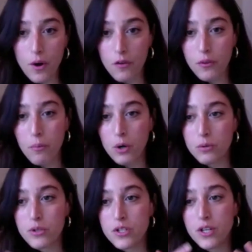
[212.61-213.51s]
of the
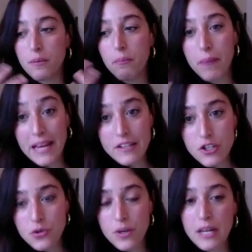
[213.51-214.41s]
most
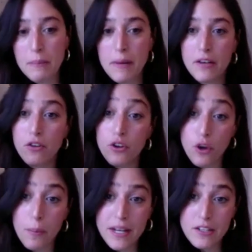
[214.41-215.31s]
mainstream and the
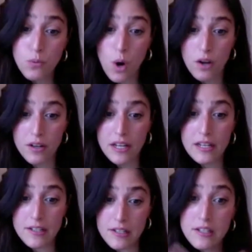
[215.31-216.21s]
dominant one
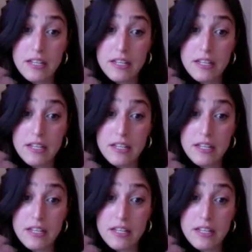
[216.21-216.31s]
is,